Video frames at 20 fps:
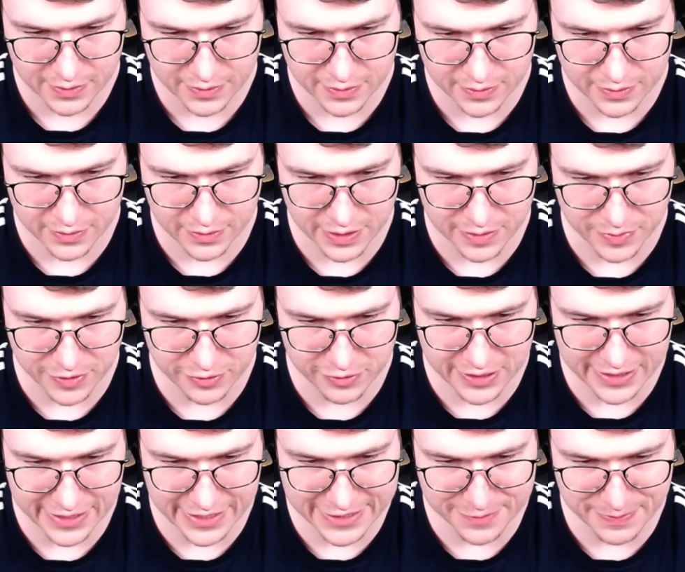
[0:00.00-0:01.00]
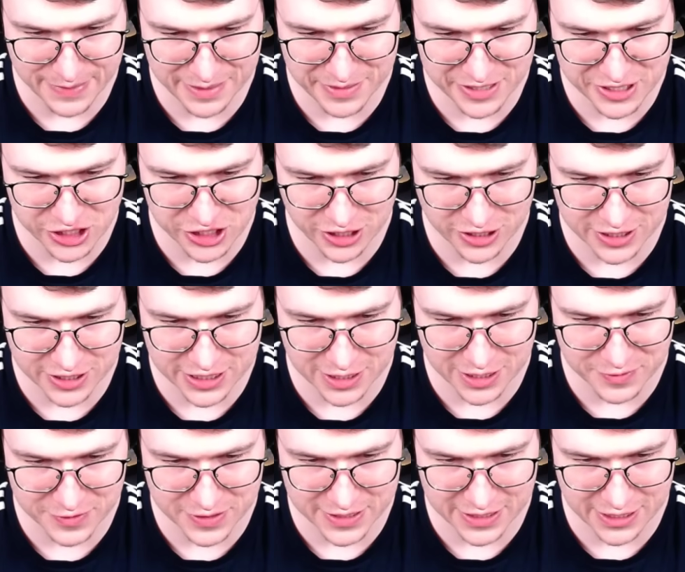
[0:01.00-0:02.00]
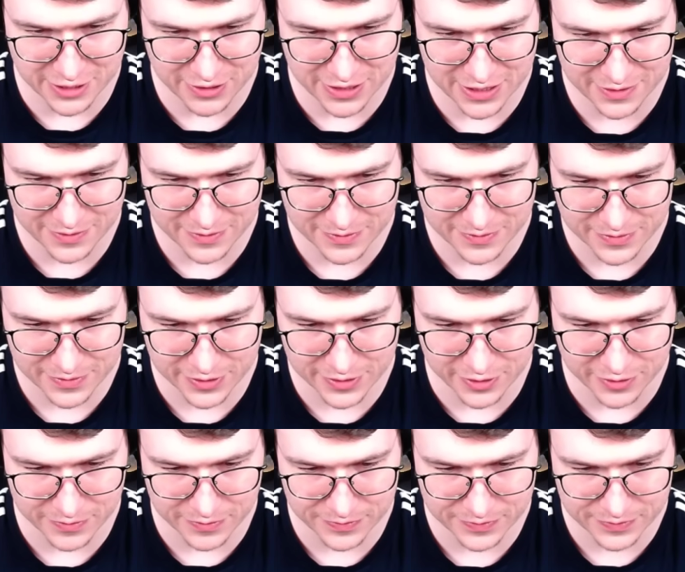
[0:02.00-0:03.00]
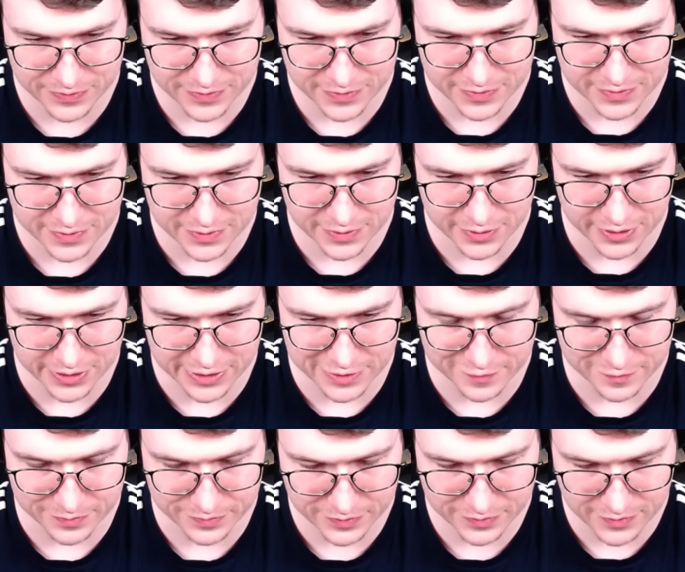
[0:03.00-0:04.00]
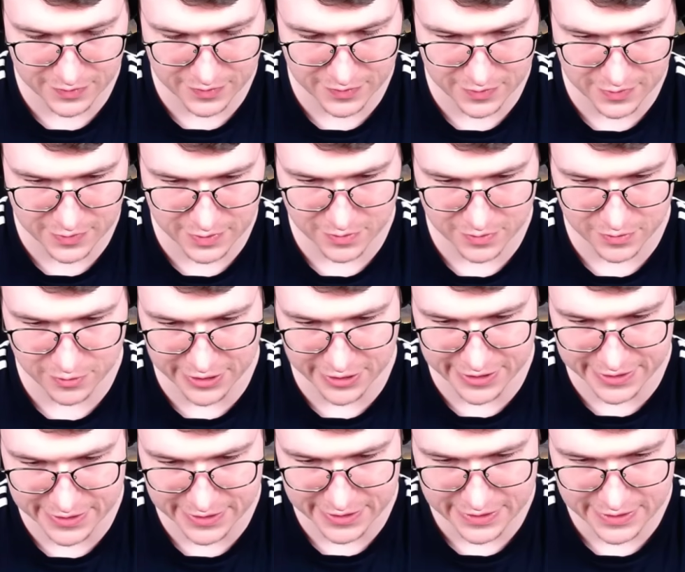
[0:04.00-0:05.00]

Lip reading: Okay, bowler gets maybe a shot on top of the tower. No, not even. Great.